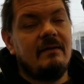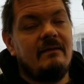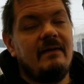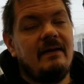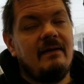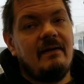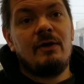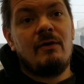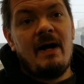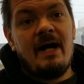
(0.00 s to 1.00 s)
the
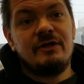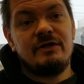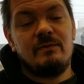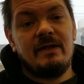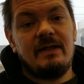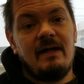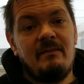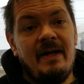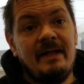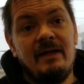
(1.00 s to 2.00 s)
uh, crash with uh,
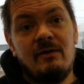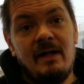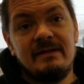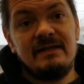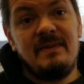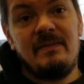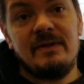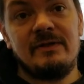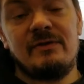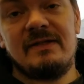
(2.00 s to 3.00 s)
banking crisis. People
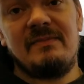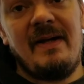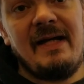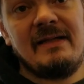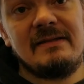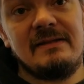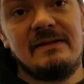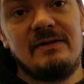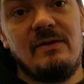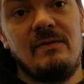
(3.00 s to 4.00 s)
didn't trust banks,
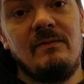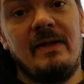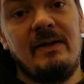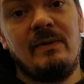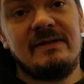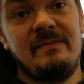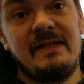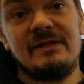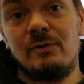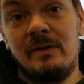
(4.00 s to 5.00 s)
so money wasn't being
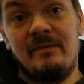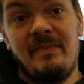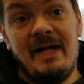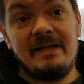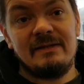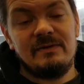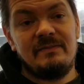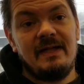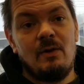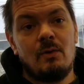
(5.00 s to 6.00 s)
stored in banks. It was
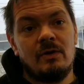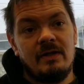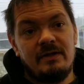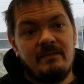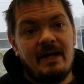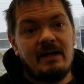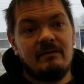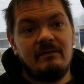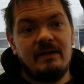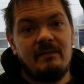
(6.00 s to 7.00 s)
being hoarded in your back
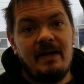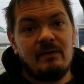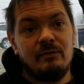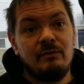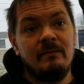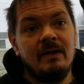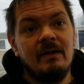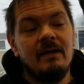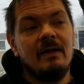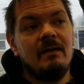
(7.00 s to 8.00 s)
in the back room.
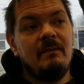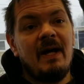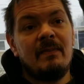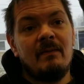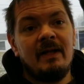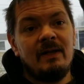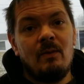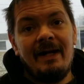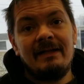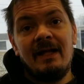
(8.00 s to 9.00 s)
Paper money
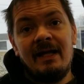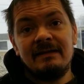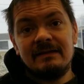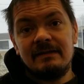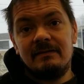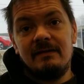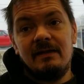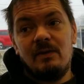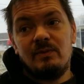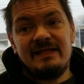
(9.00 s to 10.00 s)
weighed less.
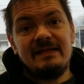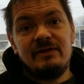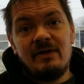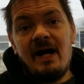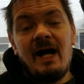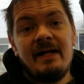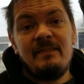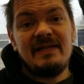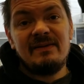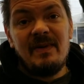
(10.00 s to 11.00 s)
It was easier to hide a
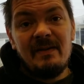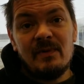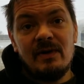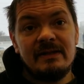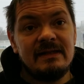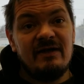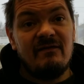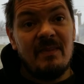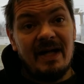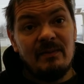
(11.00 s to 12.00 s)
piece of paper inside of
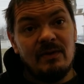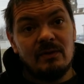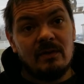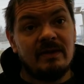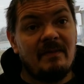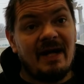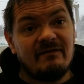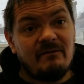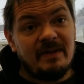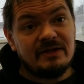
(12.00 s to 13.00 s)
a Bible or in the back
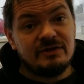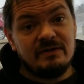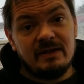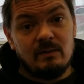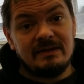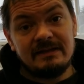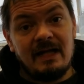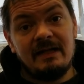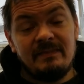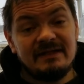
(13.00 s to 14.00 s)
of a picture than it was to
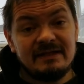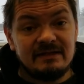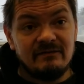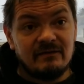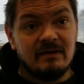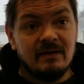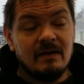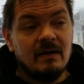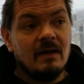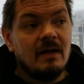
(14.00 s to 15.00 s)
hide a piece of silver.
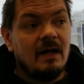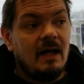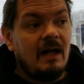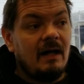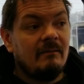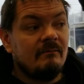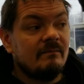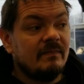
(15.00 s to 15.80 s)
Um,